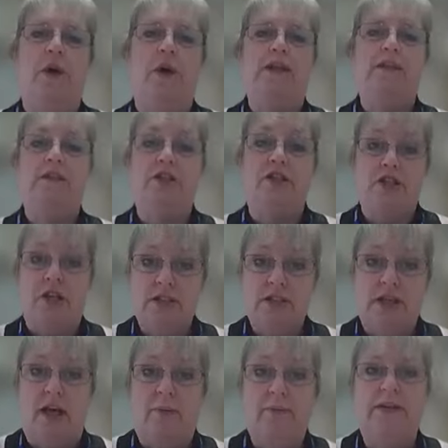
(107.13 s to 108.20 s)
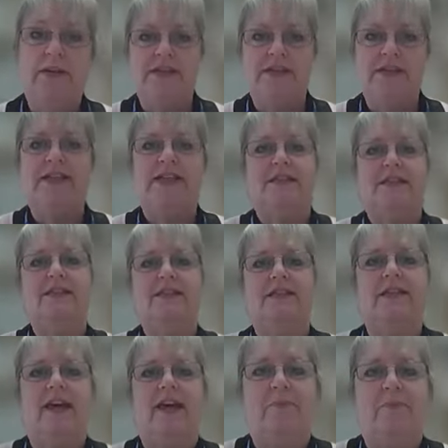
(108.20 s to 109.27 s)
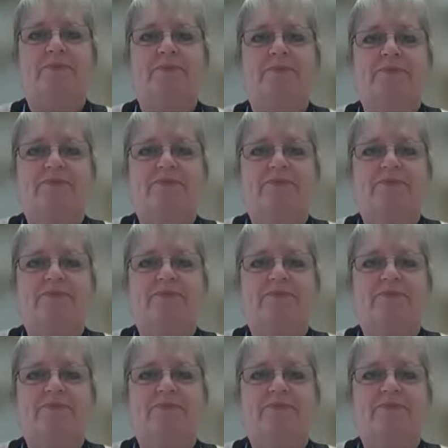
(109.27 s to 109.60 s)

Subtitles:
when to shut up and just listen to them.